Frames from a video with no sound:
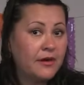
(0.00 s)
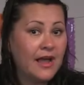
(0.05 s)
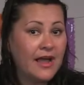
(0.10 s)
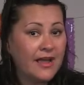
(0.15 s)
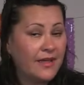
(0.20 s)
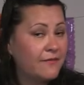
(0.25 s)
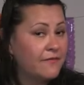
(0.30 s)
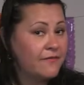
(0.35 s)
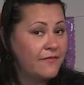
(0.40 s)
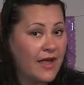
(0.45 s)

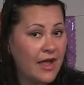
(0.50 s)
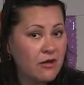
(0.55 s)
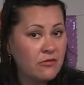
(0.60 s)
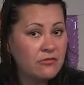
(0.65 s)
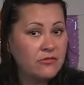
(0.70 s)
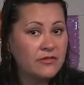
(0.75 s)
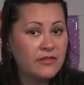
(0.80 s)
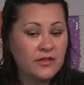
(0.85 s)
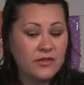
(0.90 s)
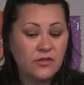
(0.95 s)
I
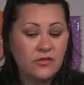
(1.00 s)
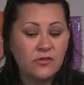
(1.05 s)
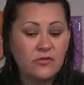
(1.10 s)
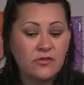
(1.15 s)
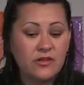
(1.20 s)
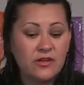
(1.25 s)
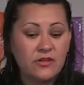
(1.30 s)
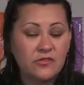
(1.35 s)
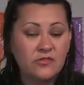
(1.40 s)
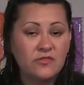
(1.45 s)
found that you
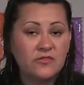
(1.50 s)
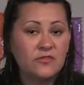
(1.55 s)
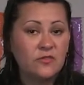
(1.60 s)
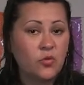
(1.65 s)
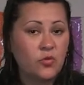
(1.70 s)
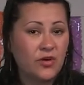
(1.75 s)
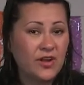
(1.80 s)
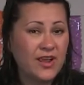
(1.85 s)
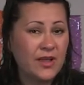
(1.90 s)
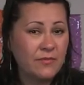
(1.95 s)
can use
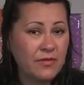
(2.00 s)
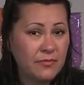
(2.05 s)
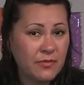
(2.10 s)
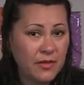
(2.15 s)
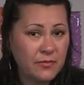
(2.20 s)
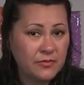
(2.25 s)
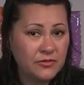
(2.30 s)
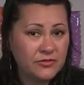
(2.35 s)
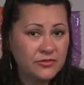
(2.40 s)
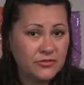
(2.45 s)
origami
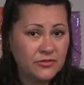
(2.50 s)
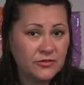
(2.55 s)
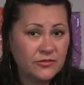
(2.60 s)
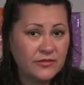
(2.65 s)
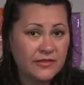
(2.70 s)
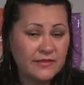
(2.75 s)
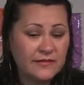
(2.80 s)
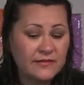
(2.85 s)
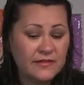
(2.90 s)
paper to do this.